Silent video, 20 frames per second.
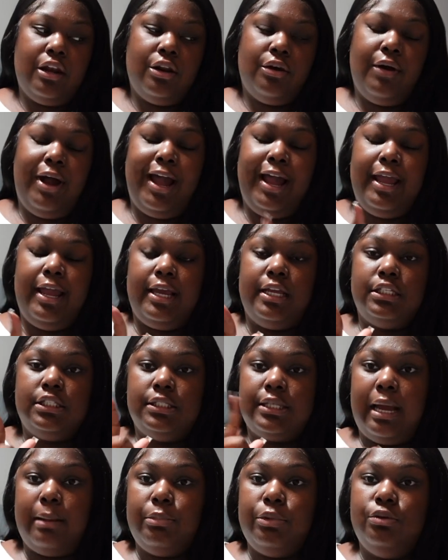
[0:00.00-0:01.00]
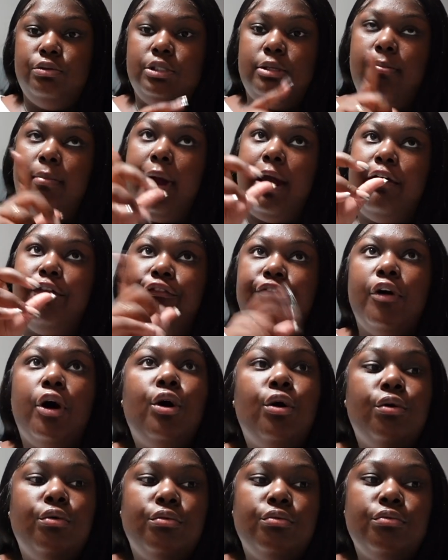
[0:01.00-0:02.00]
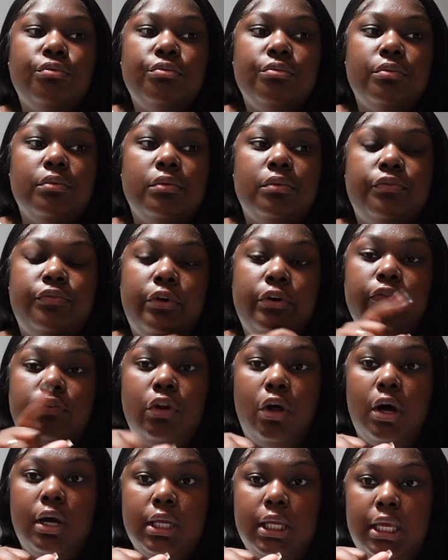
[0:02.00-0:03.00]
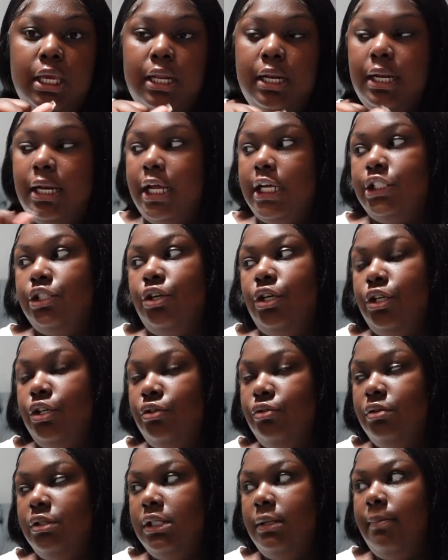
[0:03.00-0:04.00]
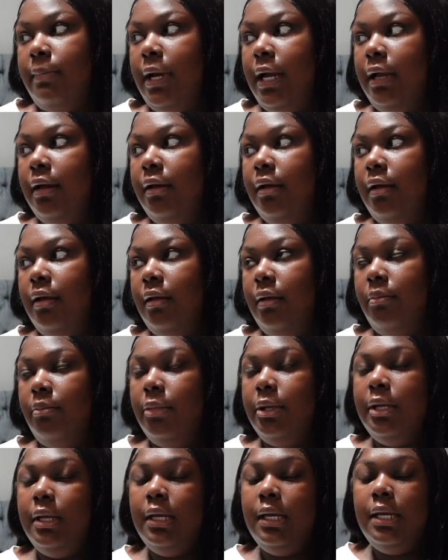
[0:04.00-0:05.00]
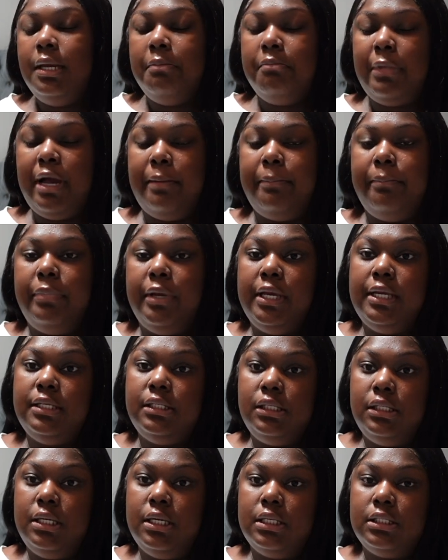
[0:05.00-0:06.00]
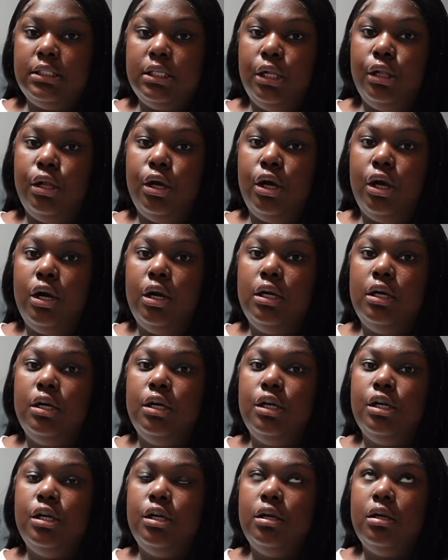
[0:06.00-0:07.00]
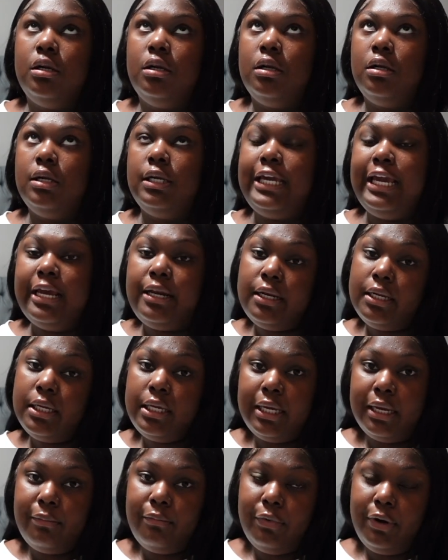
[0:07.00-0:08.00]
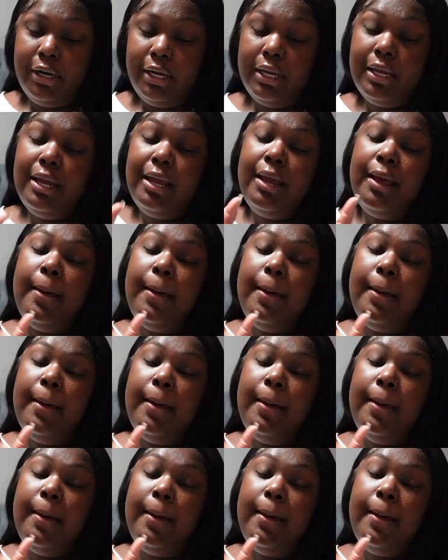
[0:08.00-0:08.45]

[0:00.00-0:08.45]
know I had stopped using my phone for vlogging and I started using my um my big DSLR Canon camera